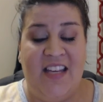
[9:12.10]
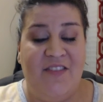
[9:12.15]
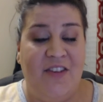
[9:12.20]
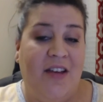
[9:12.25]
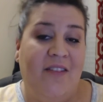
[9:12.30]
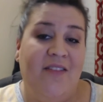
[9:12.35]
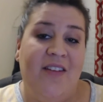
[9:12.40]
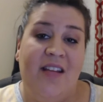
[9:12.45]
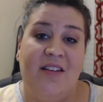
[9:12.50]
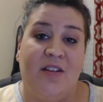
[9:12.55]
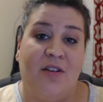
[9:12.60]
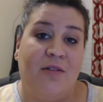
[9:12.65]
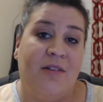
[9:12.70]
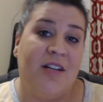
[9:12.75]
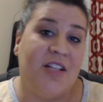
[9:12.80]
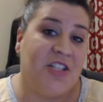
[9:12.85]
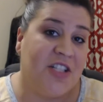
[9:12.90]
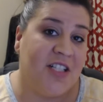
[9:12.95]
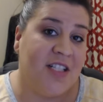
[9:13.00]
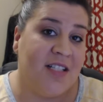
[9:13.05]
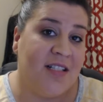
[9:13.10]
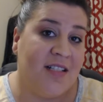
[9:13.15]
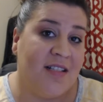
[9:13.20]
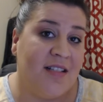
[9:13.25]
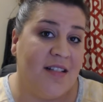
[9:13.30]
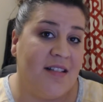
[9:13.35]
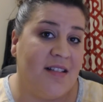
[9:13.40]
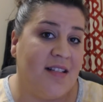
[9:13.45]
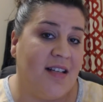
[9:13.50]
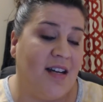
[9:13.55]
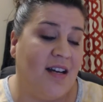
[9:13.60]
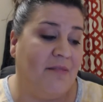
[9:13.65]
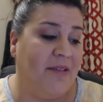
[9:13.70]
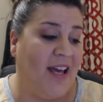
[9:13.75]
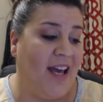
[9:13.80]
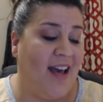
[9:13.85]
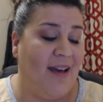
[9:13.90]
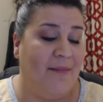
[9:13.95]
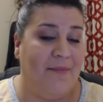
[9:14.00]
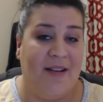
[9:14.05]
If you have any other questions, I'll
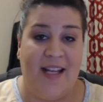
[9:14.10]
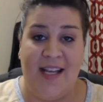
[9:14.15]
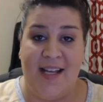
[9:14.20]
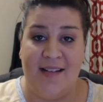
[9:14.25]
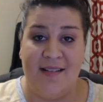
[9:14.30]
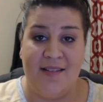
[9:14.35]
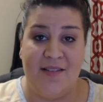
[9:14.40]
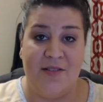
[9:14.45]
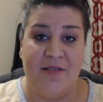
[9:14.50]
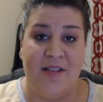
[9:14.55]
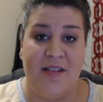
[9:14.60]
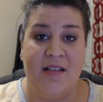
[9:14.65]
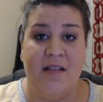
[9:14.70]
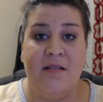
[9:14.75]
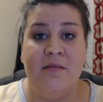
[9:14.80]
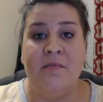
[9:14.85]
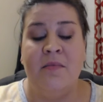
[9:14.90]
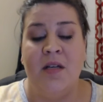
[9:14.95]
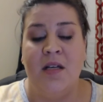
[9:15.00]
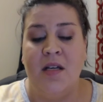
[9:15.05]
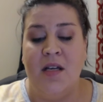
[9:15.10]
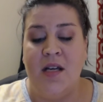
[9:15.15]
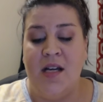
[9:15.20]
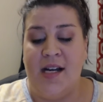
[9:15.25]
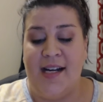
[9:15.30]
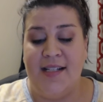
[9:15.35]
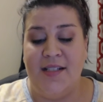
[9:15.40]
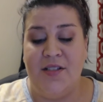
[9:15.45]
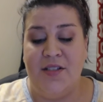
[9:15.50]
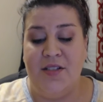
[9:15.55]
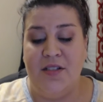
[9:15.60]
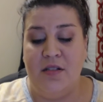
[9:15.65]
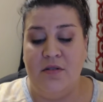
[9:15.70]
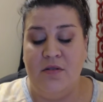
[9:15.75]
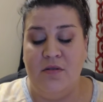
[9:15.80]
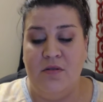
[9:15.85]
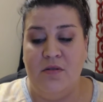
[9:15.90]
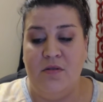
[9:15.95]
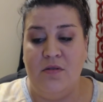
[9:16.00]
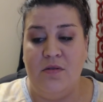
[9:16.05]
be happy to answer them.
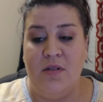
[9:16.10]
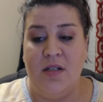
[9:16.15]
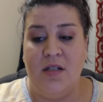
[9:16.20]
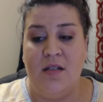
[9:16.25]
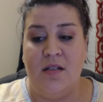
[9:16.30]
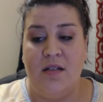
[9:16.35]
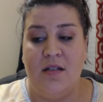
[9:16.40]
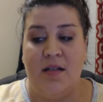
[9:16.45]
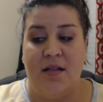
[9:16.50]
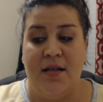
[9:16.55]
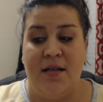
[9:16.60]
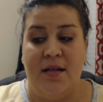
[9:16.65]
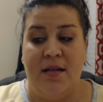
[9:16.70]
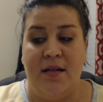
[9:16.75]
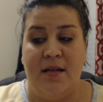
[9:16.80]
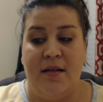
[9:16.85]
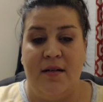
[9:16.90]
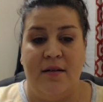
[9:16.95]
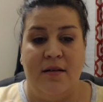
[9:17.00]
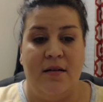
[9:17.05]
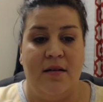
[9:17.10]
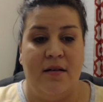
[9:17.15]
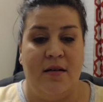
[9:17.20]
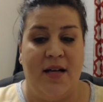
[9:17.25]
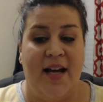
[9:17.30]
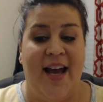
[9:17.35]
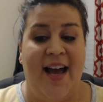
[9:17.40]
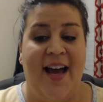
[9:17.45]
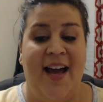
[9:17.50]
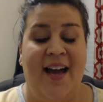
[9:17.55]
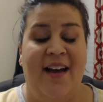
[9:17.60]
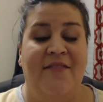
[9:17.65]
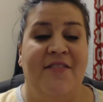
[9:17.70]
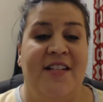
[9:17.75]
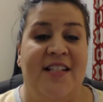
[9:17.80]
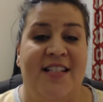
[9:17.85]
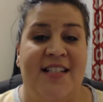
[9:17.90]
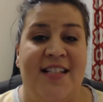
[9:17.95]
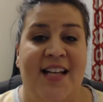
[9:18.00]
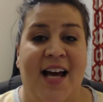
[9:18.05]
I
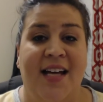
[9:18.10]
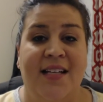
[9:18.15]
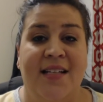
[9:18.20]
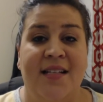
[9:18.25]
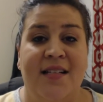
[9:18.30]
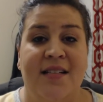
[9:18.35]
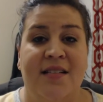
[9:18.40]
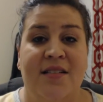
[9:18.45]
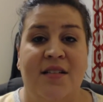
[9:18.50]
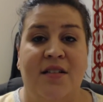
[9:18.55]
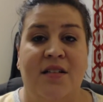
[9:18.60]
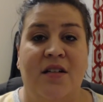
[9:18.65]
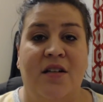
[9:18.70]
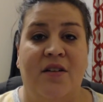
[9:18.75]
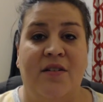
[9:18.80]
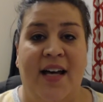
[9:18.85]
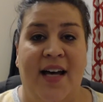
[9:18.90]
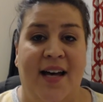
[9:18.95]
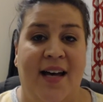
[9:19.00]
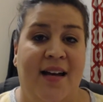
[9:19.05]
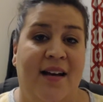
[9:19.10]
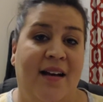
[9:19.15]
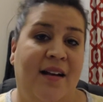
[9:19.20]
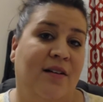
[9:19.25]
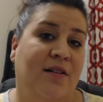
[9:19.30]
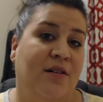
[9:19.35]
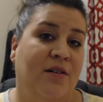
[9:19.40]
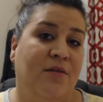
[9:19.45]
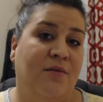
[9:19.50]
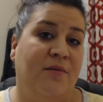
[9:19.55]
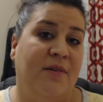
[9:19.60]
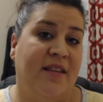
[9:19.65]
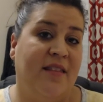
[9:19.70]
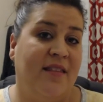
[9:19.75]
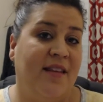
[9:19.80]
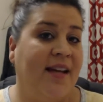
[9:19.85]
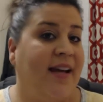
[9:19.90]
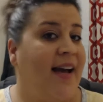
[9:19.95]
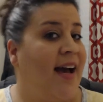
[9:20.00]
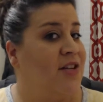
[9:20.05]
have decided to go ahead and go with
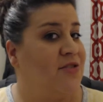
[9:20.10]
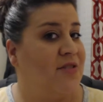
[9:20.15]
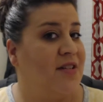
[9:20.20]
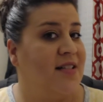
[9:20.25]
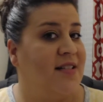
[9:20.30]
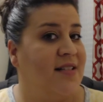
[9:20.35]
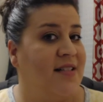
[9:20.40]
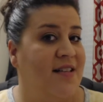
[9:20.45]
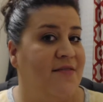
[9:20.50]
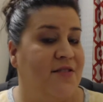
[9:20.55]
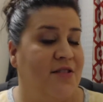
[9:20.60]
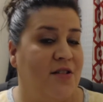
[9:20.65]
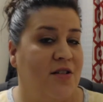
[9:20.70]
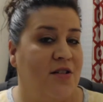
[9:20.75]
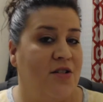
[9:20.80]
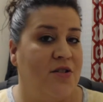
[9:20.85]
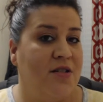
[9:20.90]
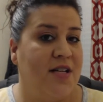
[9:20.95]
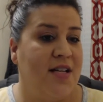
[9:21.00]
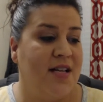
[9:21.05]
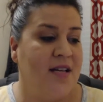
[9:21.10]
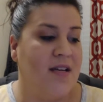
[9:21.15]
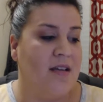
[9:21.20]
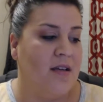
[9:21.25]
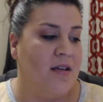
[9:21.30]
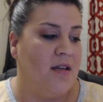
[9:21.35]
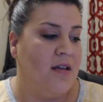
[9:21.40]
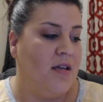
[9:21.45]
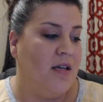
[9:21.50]
the gastric sleeve surgery.